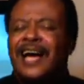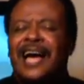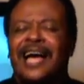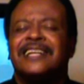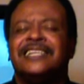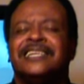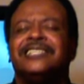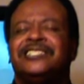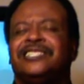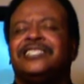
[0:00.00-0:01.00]
I
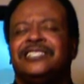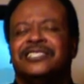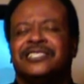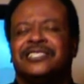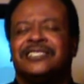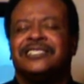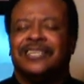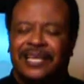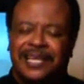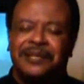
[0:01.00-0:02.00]
need Jesus
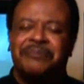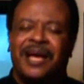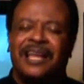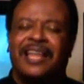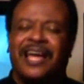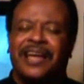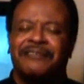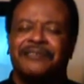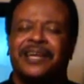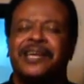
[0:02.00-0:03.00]
in my life.
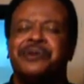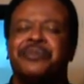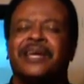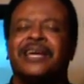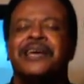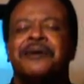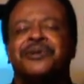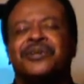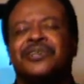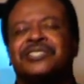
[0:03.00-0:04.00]
Amen.
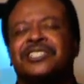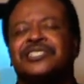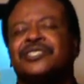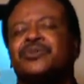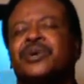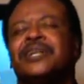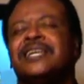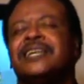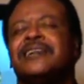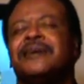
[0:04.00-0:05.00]
Because this is what
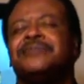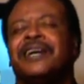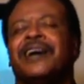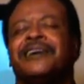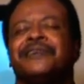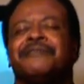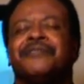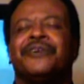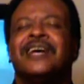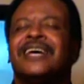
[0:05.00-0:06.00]
he come down here
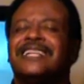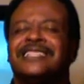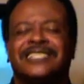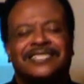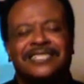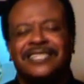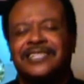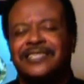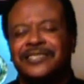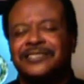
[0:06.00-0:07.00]
for. And this
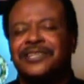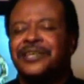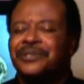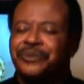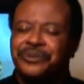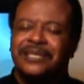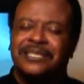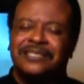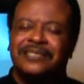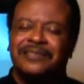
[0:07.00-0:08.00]
is the
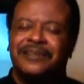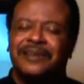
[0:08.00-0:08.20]
reason